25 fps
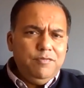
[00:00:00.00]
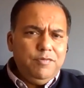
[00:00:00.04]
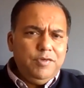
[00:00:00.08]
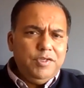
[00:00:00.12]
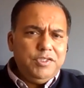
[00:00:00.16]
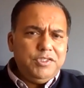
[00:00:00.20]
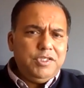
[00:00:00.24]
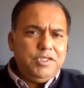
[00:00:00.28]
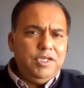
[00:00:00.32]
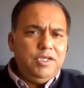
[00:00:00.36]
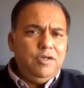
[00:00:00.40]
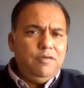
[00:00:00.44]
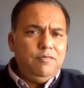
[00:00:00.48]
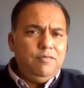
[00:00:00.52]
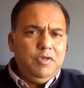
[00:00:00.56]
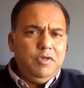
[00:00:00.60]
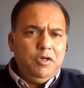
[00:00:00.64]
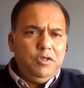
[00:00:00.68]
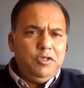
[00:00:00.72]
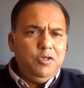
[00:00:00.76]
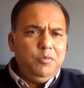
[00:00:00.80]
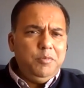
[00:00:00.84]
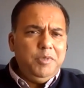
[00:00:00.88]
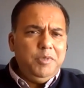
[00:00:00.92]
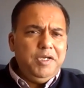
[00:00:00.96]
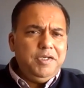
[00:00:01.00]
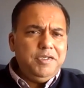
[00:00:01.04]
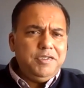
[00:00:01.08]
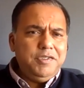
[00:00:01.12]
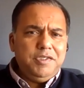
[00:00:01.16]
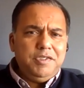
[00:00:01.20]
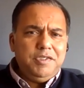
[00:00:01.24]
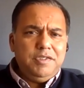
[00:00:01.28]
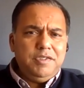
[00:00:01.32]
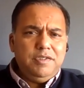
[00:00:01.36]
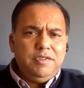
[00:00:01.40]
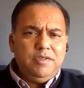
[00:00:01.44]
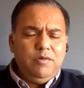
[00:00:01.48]
frisking of
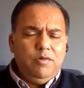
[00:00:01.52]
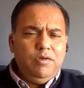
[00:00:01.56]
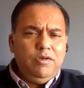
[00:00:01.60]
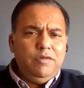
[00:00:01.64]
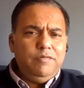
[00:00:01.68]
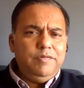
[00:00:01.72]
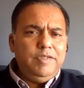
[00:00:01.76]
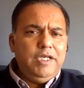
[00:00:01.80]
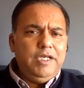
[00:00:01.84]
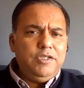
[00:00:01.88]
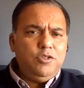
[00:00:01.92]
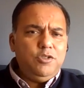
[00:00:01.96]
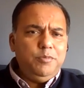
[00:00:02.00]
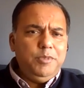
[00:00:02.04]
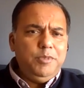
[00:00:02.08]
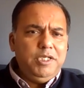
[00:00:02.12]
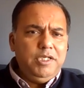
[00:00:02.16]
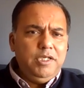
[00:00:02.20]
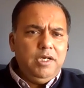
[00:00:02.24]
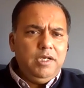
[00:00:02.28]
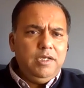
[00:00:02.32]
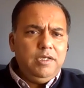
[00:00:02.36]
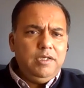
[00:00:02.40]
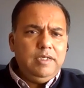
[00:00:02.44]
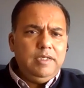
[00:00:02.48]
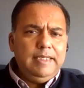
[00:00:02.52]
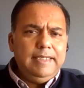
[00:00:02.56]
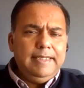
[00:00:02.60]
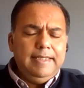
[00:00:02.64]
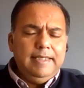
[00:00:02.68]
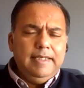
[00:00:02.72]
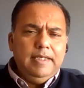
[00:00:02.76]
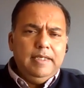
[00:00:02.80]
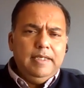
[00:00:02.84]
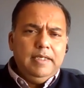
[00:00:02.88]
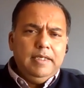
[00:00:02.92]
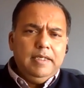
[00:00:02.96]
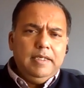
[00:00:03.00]
documents and all of that to be done
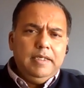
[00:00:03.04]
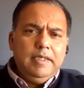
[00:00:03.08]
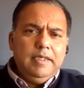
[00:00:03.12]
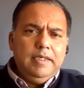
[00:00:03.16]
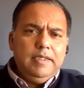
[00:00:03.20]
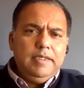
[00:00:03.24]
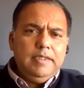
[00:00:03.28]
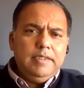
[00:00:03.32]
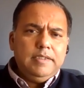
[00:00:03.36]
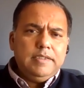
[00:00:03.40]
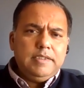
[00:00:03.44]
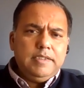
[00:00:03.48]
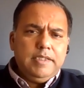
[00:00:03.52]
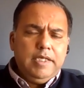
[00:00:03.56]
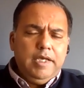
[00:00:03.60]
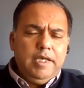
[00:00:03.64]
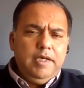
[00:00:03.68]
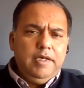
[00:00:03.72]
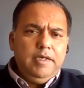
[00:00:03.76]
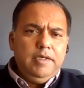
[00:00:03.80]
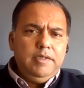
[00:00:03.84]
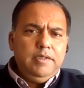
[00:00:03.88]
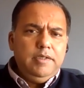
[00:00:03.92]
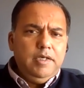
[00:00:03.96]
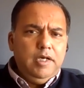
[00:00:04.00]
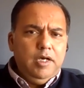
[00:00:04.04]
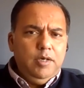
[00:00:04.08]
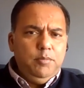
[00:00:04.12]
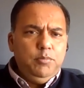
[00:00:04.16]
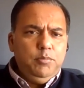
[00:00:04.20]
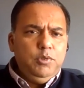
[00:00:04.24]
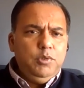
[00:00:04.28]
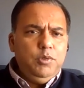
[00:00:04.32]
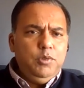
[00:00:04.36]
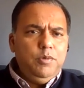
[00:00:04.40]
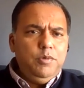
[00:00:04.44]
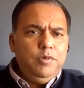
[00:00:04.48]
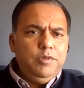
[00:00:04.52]
uh, scan,
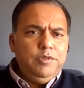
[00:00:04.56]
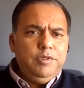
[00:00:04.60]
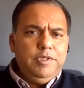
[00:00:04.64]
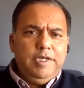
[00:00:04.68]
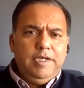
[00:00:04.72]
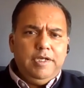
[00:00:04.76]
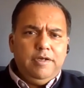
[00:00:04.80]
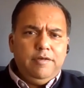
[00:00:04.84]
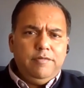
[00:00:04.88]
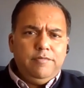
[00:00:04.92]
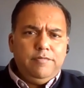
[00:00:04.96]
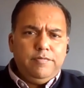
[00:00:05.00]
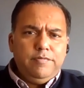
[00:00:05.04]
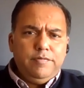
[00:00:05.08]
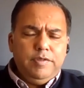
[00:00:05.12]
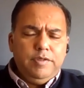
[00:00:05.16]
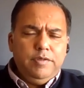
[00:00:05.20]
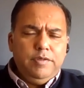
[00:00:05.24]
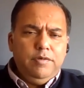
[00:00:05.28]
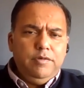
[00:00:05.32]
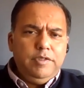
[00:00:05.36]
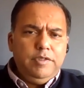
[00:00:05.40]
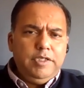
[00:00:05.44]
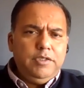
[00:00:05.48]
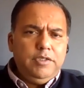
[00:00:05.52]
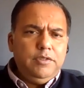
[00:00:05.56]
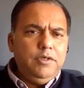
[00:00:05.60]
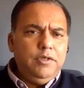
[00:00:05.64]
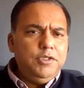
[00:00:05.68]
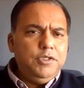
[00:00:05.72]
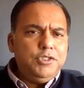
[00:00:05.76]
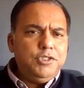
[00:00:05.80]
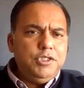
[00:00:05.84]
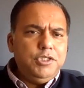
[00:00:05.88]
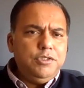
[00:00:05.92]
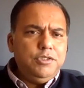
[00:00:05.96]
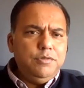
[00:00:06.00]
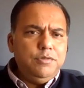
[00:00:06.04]
upload. They have you know
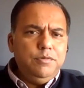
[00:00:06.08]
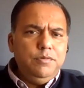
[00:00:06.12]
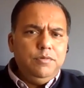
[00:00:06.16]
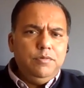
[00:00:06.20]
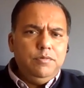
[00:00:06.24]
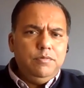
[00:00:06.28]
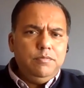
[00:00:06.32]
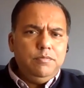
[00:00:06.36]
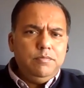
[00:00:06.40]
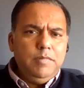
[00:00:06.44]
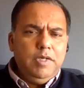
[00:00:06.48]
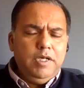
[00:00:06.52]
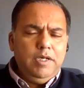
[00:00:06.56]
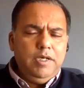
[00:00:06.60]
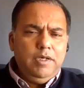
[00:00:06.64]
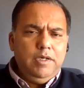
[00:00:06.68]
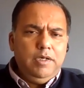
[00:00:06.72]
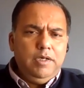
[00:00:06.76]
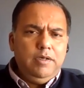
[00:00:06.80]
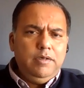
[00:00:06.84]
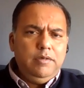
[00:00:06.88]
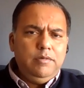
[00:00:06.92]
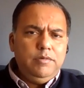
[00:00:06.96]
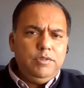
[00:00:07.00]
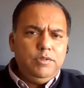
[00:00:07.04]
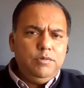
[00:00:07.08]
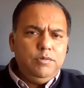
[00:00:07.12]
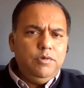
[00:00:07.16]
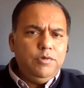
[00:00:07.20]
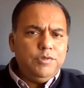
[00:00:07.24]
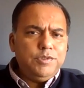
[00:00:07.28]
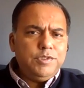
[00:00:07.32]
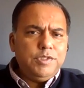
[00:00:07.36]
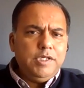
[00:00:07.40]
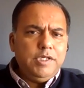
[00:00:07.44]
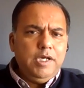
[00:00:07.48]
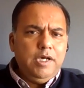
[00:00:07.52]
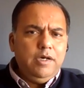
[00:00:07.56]
technology to uh, do
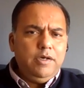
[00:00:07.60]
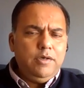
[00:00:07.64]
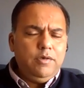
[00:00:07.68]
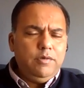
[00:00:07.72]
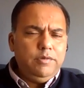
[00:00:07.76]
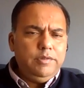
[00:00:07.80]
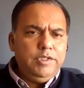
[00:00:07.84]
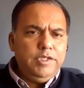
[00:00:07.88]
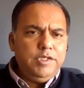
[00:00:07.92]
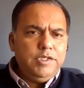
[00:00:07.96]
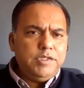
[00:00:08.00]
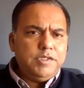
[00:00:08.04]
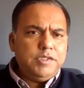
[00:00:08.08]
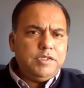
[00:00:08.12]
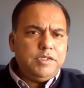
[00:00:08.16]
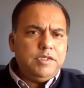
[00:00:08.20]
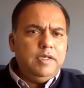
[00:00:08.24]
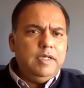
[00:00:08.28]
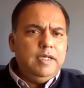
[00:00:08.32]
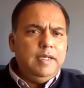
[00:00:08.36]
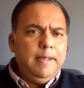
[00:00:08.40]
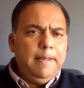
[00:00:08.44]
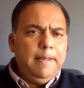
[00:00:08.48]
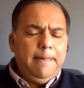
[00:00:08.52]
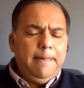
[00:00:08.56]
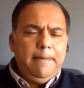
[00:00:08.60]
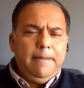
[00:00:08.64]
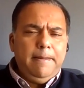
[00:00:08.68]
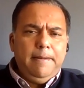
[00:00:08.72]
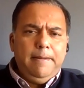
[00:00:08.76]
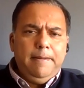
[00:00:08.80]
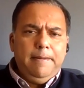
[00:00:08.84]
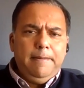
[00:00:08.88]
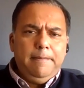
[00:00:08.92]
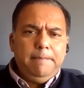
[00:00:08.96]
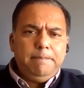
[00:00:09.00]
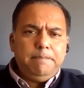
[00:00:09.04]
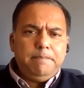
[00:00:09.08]
OCR on these
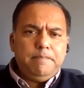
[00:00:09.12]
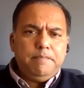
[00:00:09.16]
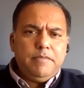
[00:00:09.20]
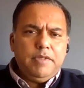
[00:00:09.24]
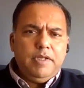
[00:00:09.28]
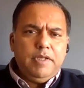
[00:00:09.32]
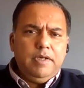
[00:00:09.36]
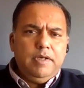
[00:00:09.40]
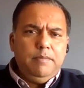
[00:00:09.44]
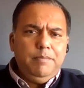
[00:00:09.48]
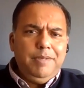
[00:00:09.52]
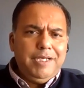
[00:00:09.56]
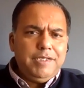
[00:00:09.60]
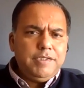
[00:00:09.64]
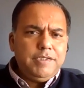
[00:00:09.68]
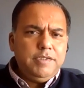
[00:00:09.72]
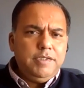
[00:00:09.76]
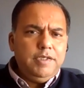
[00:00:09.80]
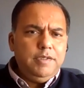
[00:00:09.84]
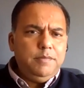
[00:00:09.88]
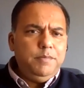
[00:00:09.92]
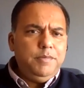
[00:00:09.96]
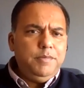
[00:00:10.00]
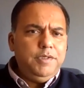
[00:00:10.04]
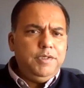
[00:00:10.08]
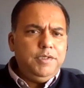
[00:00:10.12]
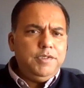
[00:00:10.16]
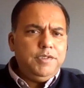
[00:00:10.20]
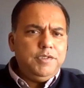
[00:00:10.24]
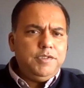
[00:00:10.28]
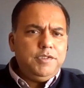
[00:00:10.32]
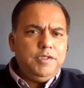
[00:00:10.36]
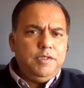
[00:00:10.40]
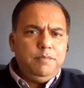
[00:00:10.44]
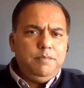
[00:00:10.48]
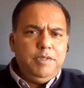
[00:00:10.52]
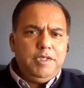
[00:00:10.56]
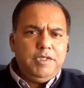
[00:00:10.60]
um, uh, bank
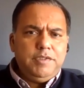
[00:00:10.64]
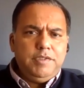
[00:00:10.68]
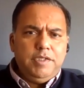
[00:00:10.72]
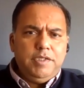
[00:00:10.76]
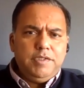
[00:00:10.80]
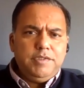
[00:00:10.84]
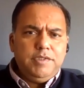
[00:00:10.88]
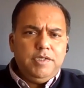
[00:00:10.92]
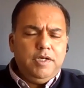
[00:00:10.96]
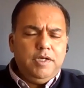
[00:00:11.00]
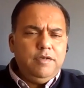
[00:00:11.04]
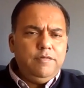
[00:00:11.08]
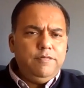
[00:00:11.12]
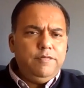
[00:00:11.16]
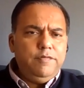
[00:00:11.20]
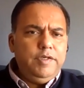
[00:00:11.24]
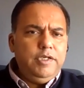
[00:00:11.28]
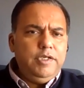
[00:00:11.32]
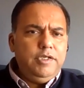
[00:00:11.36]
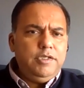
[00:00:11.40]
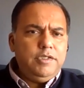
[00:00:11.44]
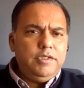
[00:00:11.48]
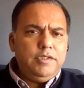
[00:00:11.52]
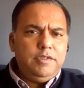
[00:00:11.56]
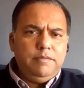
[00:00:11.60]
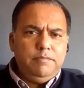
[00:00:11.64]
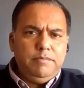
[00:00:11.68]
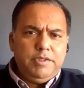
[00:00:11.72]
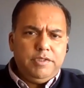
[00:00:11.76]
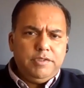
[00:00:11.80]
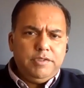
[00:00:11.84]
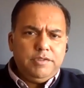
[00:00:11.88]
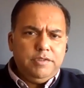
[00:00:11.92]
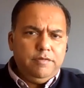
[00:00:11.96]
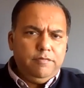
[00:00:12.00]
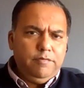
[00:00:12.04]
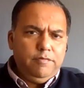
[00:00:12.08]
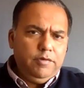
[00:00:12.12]
statements and make sense out of it
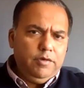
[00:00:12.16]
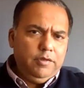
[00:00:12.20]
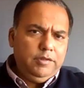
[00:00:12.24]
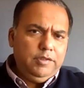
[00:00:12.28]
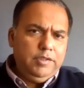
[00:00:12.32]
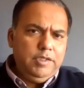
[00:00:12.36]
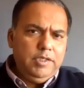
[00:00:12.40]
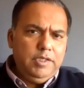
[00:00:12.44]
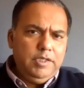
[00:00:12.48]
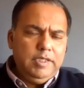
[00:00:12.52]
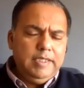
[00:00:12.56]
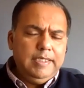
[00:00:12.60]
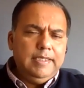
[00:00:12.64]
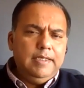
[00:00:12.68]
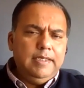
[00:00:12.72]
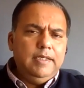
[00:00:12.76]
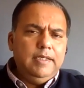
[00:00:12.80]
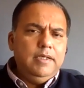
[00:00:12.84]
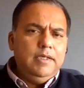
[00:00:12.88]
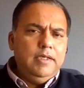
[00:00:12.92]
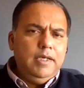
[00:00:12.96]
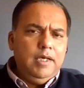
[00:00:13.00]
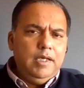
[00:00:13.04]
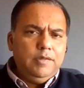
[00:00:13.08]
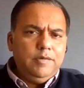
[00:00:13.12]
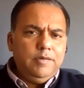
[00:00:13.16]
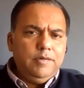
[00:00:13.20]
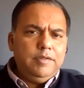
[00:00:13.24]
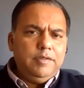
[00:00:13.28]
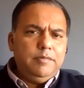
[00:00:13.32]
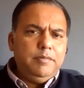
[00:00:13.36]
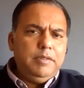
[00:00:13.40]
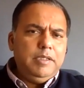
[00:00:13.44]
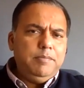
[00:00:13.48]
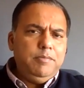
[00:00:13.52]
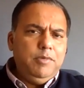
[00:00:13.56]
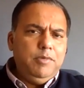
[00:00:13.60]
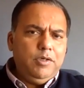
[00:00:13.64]
because they've got the
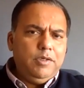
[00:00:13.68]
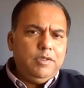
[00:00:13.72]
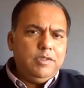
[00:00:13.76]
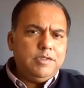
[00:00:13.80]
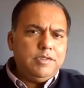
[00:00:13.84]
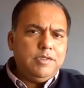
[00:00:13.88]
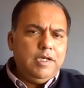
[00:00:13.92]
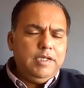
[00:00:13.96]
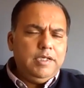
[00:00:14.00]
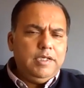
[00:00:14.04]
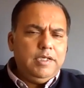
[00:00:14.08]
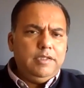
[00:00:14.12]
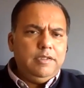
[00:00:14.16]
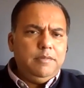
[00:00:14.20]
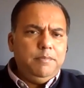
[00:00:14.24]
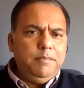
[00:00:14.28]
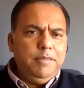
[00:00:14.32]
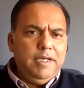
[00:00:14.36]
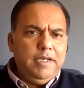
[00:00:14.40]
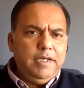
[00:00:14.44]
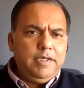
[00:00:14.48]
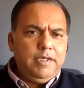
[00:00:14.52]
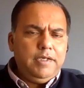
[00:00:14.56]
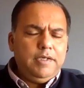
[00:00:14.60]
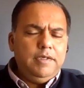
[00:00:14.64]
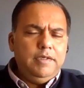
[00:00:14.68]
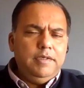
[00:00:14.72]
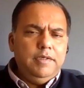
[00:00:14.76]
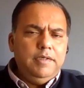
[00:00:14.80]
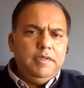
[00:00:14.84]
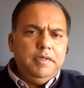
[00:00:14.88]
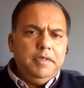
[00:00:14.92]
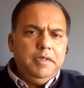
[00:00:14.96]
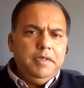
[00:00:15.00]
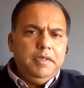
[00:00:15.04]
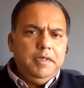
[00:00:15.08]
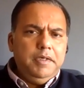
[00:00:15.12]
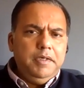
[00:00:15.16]
algorithmic models running at the back
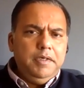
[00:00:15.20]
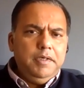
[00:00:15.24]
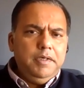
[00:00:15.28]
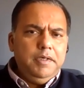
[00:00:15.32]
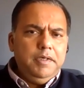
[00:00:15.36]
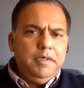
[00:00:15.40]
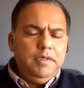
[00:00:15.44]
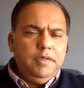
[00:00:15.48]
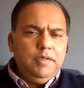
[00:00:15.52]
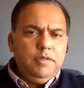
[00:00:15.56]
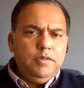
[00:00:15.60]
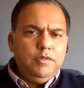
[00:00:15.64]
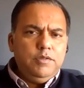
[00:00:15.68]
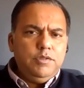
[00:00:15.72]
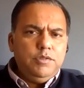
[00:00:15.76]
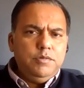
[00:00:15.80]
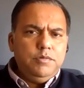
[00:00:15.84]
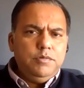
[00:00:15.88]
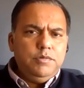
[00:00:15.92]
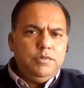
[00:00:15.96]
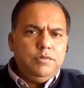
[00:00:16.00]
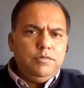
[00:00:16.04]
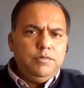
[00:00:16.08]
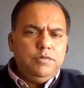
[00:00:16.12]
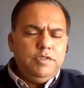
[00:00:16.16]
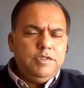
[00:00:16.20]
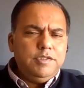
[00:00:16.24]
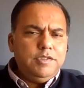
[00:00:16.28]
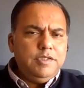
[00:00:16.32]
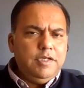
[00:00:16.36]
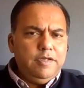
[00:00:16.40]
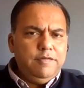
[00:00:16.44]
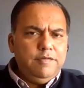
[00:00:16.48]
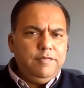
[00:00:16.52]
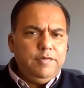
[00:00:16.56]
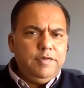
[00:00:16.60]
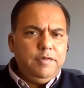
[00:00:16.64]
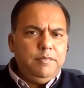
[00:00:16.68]
uh, to to
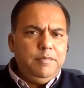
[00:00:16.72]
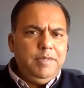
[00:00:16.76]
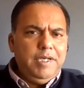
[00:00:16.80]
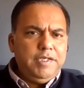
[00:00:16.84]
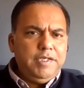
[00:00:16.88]
decipher a